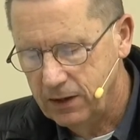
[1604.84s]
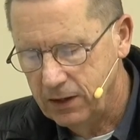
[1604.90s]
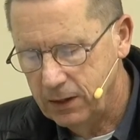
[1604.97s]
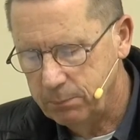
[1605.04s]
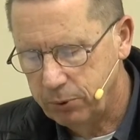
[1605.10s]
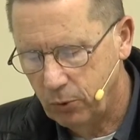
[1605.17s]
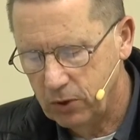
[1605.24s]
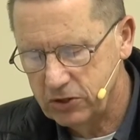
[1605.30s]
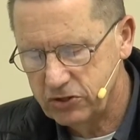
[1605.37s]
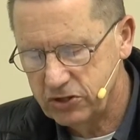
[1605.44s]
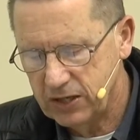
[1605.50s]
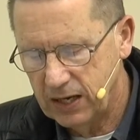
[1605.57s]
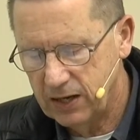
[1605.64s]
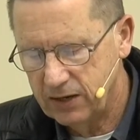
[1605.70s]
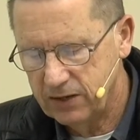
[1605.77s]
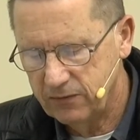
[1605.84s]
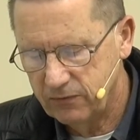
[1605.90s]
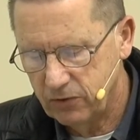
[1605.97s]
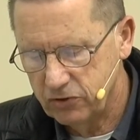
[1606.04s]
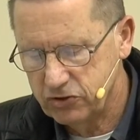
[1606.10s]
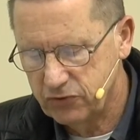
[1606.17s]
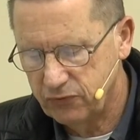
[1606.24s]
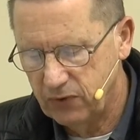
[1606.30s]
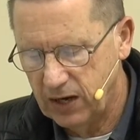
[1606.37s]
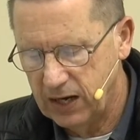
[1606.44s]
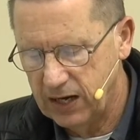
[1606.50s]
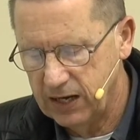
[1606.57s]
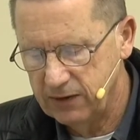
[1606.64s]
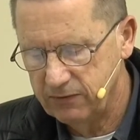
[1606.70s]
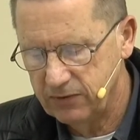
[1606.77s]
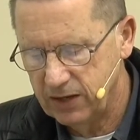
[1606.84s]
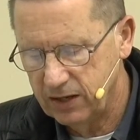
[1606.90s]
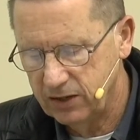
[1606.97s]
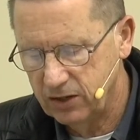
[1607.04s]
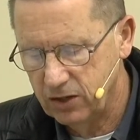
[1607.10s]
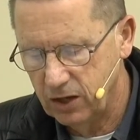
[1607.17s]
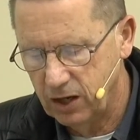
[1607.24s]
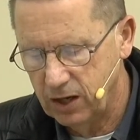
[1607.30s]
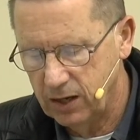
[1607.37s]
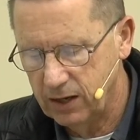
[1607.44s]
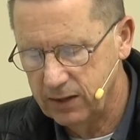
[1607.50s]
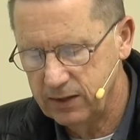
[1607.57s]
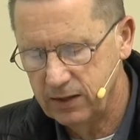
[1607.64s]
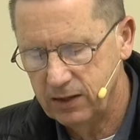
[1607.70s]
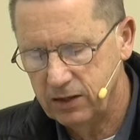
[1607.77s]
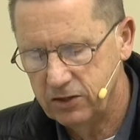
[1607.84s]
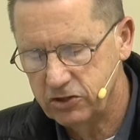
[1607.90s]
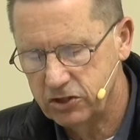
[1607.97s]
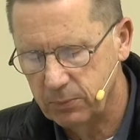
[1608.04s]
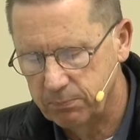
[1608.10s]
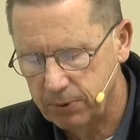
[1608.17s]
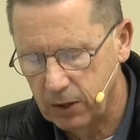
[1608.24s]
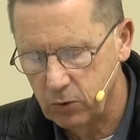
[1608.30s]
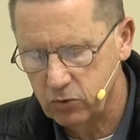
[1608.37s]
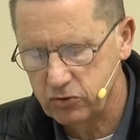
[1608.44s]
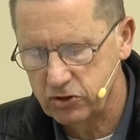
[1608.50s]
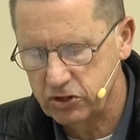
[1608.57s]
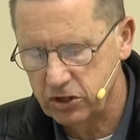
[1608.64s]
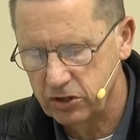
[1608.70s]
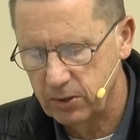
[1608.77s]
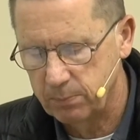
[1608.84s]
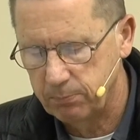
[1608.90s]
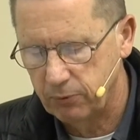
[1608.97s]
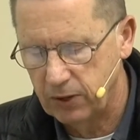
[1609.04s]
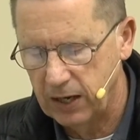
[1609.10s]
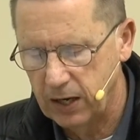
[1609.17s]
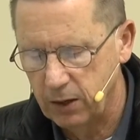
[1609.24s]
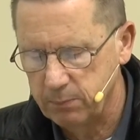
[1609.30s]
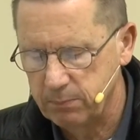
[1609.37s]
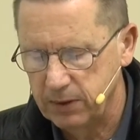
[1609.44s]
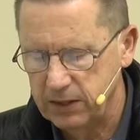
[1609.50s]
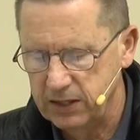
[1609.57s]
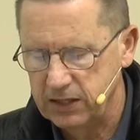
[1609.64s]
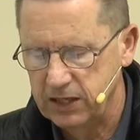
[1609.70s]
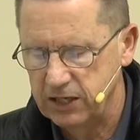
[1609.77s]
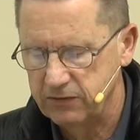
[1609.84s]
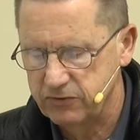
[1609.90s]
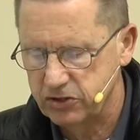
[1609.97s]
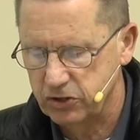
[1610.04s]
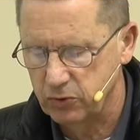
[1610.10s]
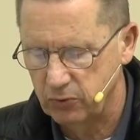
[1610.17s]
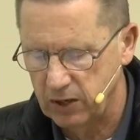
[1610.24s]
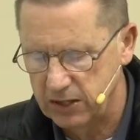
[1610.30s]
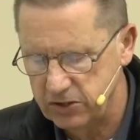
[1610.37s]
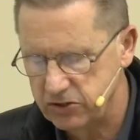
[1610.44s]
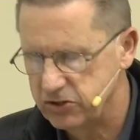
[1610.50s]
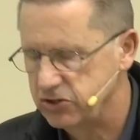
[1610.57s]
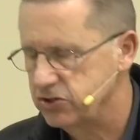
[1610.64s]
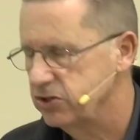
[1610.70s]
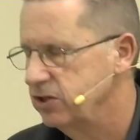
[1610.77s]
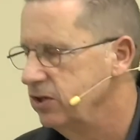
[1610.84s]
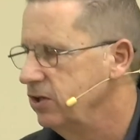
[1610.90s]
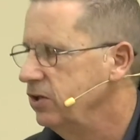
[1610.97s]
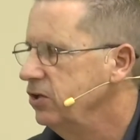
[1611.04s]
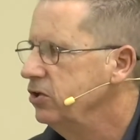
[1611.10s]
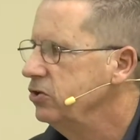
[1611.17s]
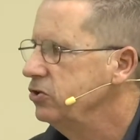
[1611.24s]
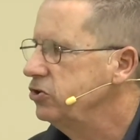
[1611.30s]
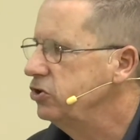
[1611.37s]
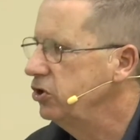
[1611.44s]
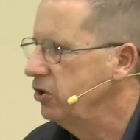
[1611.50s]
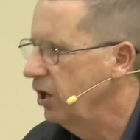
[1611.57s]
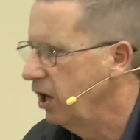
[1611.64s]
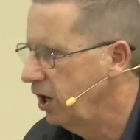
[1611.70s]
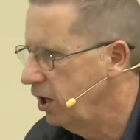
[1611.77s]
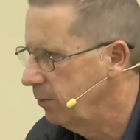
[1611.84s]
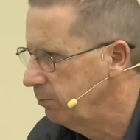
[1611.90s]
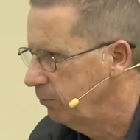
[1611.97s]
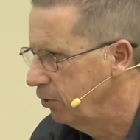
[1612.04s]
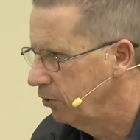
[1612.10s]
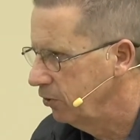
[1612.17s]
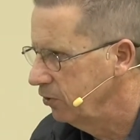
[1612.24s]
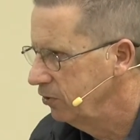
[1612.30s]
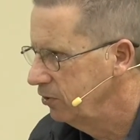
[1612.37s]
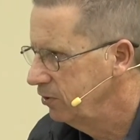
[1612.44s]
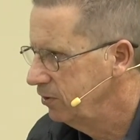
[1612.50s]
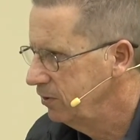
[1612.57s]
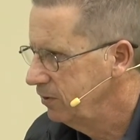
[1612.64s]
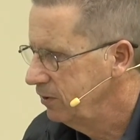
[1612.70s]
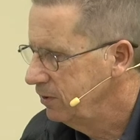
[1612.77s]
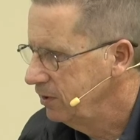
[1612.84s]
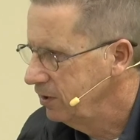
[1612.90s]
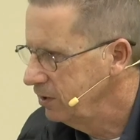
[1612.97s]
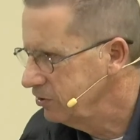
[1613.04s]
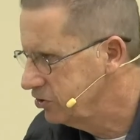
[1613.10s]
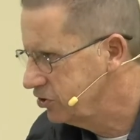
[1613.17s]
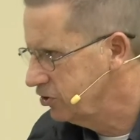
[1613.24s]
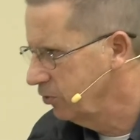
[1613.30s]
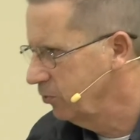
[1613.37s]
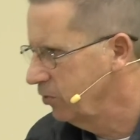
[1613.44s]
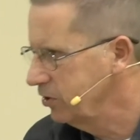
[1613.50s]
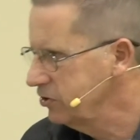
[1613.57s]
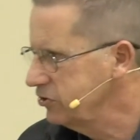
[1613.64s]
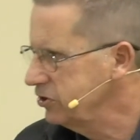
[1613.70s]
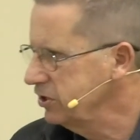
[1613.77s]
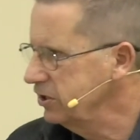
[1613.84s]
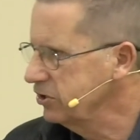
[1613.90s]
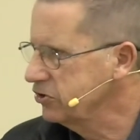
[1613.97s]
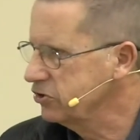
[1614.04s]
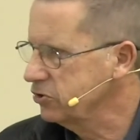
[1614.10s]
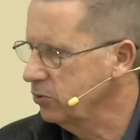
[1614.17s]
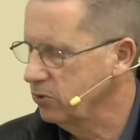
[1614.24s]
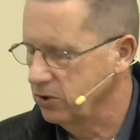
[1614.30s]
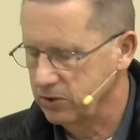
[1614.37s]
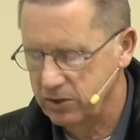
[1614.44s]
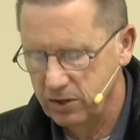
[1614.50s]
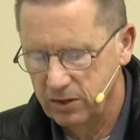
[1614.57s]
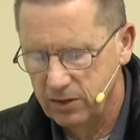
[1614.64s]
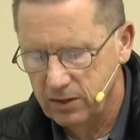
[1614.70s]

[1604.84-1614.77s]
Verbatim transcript: He points out in verse 5 that God is opposed to the proud, but he gives grace to the humble. And so, what does he exhort